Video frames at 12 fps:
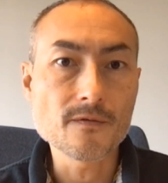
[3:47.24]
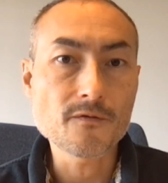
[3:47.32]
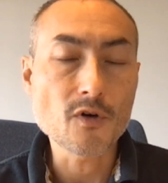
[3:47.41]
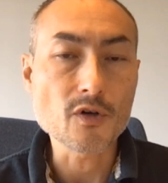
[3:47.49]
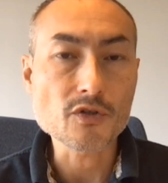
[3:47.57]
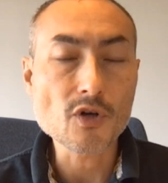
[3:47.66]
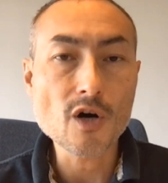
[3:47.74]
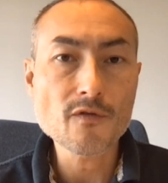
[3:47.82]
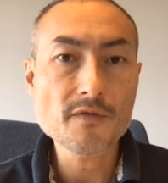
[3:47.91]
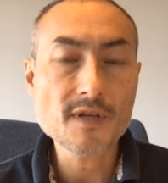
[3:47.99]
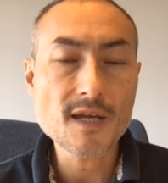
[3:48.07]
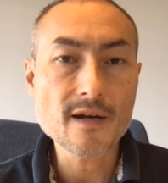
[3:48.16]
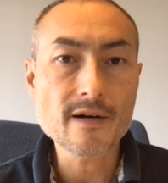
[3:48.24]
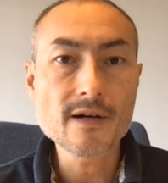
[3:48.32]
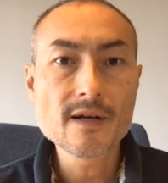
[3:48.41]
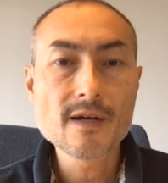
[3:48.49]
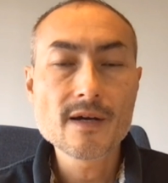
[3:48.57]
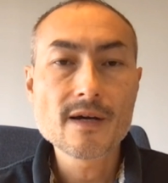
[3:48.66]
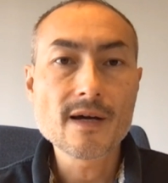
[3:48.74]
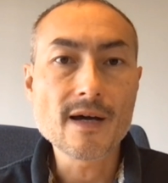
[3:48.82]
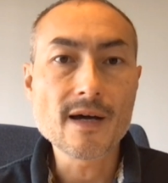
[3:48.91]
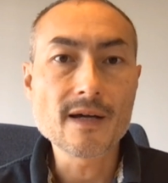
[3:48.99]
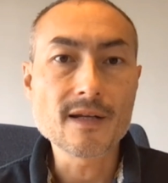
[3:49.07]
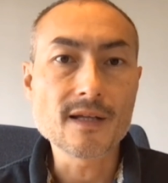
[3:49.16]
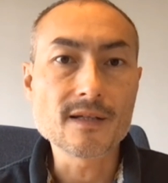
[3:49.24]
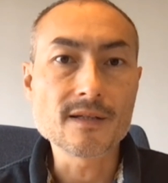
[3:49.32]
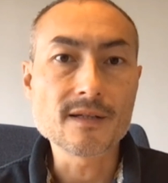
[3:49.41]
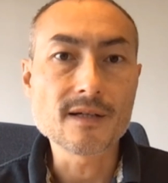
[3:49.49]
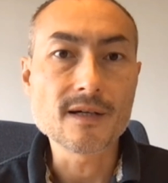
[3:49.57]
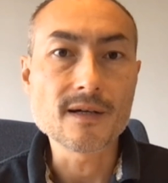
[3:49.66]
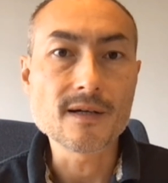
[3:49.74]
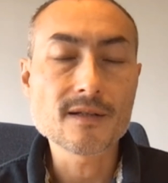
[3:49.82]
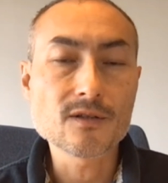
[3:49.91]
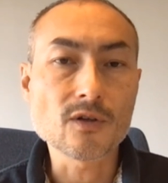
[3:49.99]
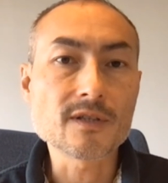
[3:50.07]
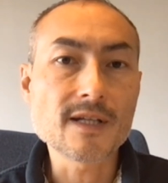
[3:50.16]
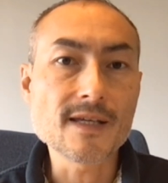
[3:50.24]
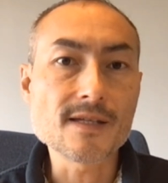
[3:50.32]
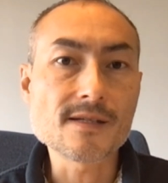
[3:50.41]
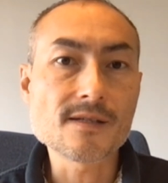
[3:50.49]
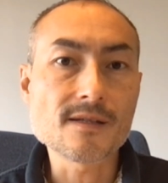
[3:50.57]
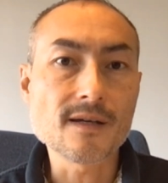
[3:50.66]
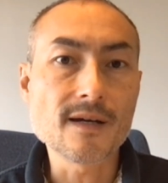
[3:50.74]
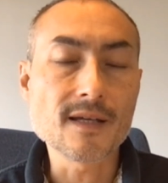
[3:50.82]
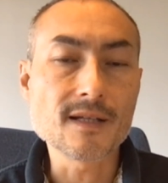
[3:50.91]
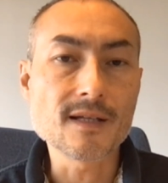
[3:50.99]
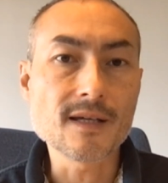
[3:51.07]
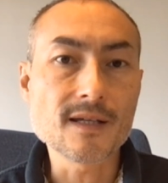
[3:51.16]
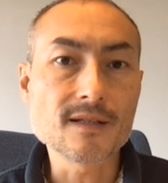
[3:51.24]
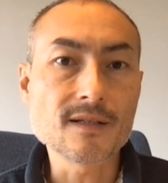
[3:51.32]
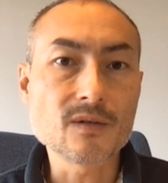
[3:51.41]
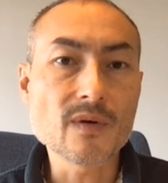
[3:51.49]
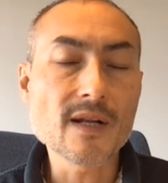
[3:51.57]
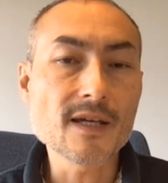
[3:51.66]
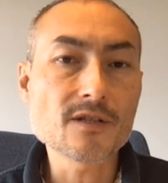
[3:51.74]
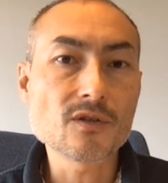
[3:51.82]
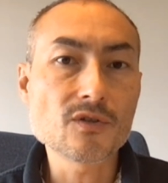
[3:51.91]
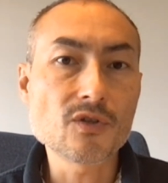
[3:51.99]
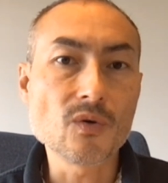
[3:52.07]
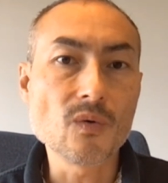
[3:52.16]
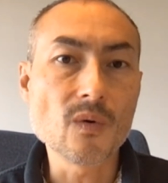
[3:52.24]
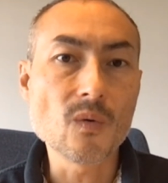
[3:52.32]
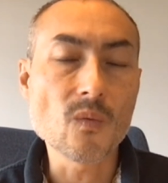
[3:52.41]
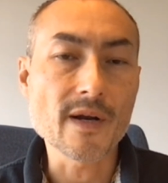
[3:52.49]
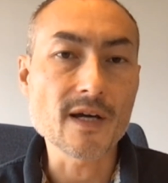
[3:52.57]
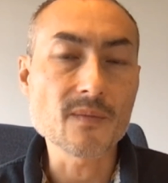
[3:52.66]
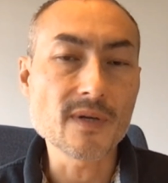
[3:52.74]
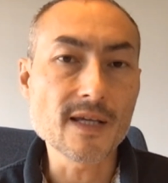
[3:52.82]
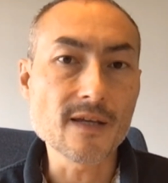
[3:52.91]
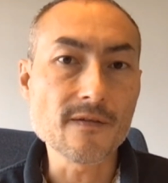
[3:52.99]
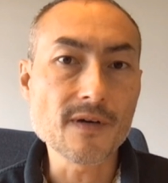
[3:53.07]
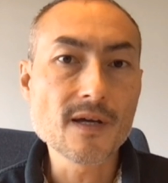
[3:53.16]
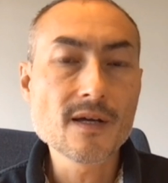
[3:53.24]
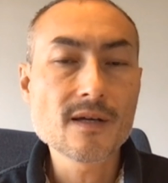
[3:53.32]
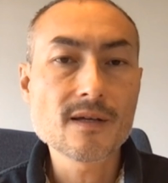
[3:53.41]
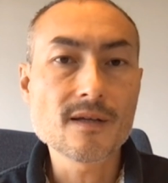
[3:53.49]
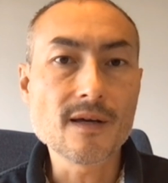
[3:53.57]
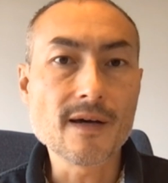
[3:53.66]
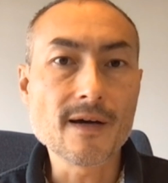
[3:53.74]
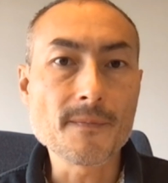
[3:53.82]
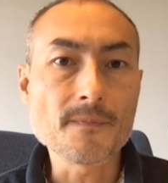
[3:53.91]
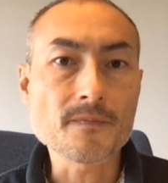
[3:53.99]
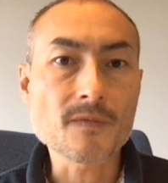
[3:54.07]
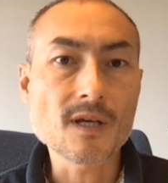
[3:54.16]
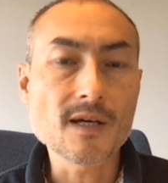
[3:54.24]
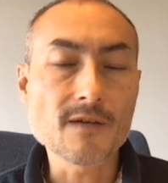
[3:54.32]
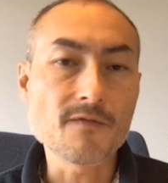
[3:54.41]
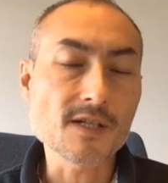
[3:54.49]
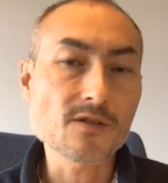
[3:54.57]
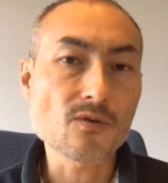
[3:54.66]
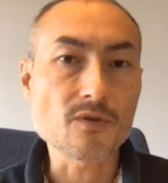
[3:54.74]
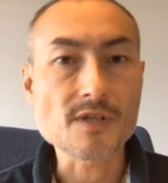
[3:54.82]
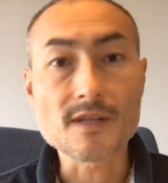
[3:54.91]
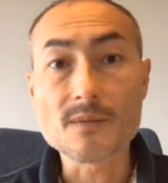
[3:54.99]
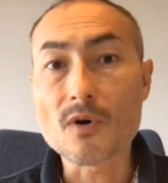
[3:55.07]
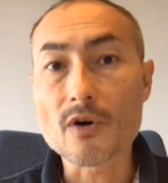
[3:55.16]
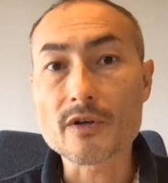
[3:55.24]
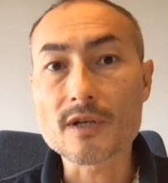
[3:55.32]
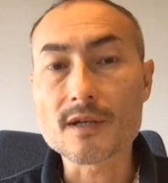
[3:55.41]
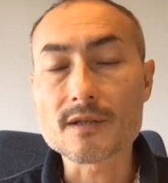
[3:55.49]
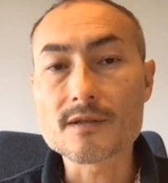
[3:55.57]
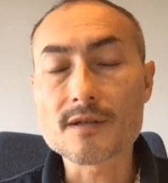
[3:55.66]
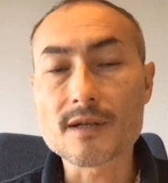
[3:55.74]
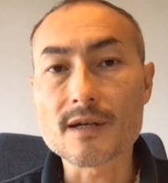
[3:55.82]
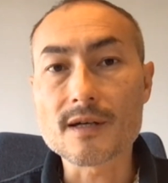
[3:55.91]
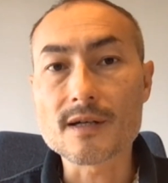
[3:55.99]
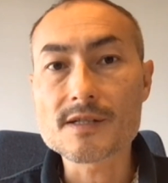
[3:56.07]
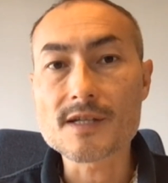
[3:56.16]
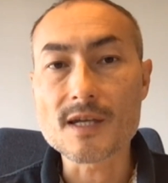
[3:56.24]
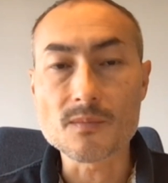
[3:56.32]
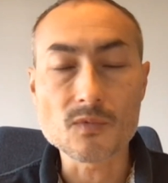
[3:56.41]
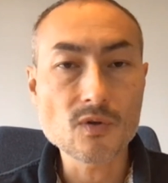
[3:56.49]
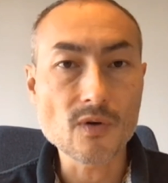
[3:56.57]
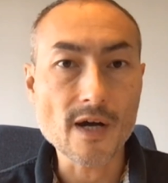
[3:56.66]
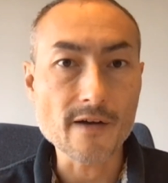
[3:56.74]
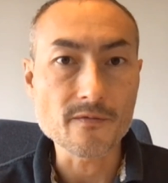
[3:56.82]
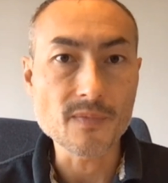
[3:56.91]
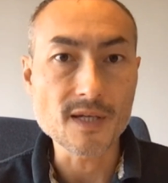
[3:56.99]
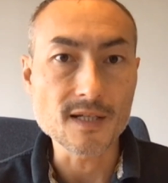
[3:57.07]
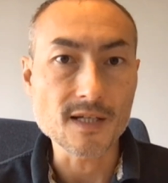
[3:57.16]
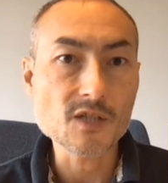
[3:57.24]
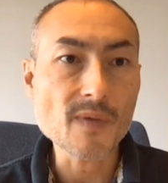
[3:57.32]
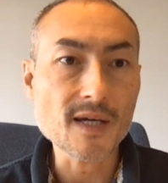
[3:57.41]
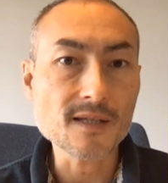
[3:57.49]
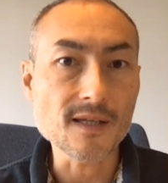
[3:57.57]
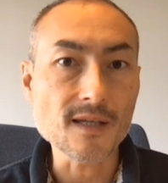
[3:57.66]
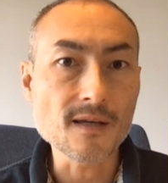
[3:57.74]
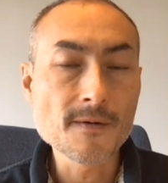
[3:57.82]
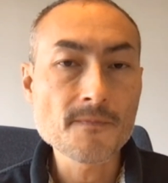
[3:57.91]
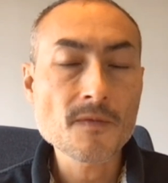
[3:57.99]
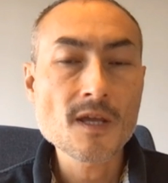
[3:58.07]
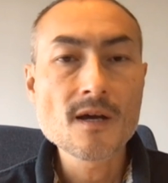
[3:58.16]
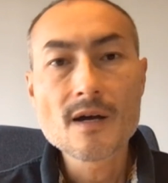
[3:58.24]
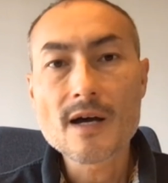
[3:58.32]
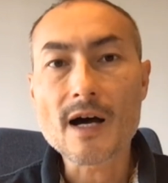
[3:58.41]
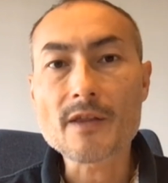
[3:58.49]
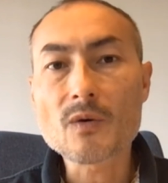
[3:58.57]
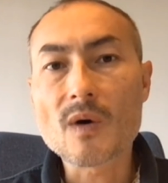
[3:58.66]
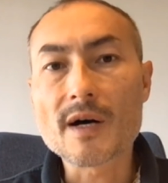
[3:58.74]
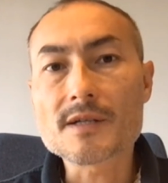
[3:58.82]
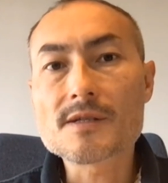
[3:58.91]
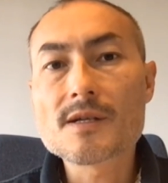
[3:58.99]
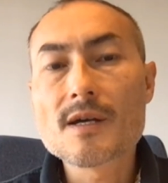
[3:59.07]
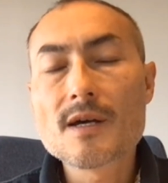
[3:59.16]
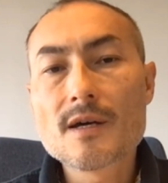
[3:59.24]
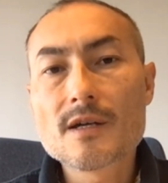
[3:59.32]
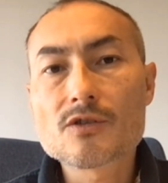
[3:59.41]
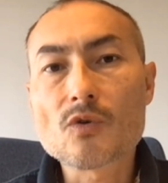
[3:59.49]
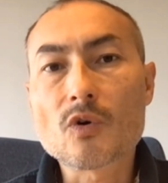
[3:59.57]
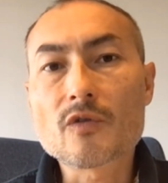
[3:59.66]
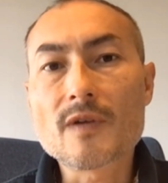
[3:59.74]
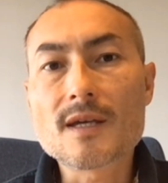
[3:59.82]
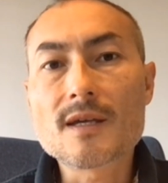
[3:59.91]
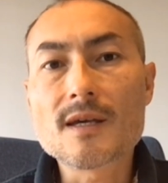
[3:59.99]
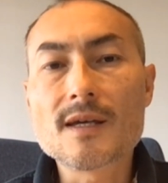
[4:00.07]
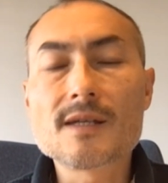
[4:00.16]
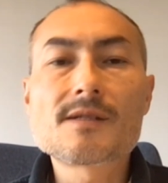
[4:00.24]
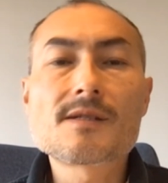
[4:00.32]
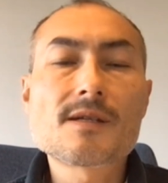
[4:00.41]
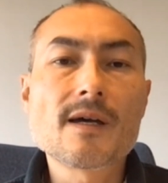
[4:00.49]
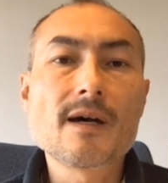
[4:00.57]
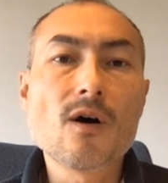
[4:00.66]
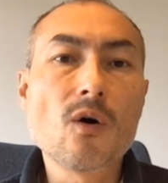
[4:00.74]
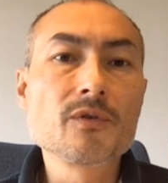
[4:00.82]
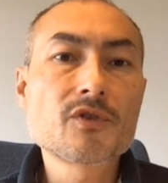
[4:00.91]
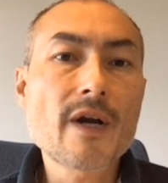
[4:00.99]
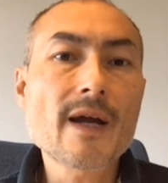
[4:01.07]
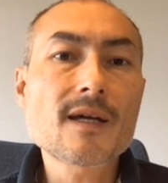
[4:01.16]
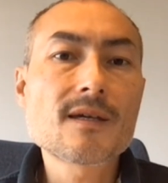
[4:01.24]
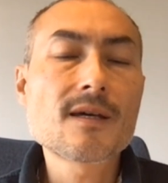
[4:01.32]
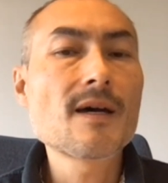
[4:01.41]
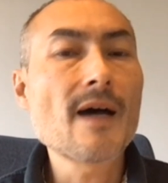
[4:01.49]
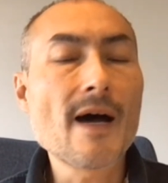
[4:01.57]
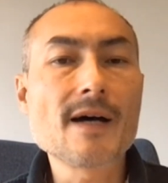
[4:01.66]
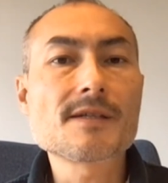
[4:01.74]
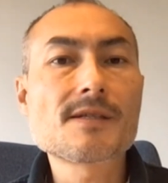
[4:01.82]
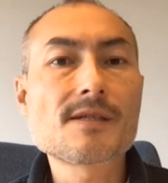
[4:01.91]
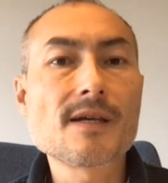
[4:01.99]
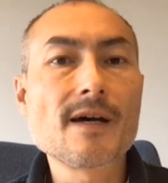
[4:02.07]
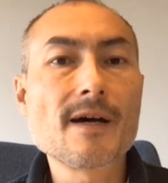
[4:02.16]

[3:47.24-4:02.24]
first half of the year, and not least in relation to what I believe investors and the market seem to have been expecting. Otherwise, Stockwik is on track as